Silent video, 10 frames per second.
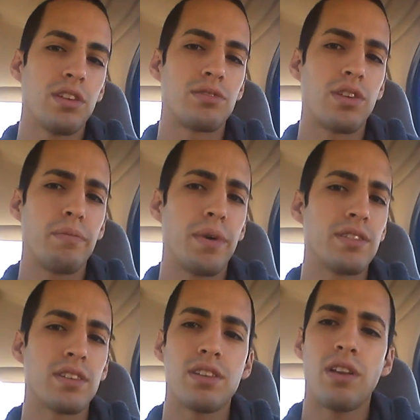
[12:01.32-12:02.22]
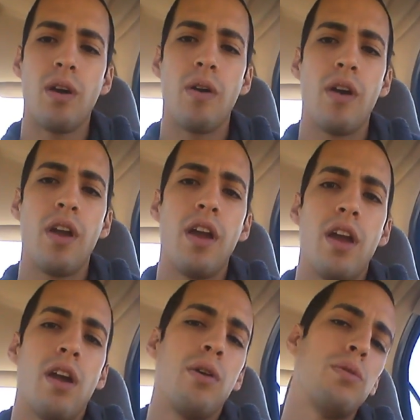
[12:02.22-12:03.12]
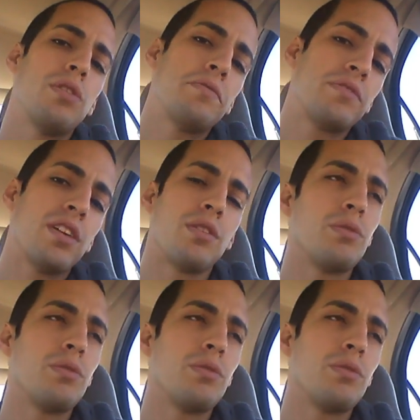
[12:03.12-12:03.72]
I was driving by. I was like, who lives there?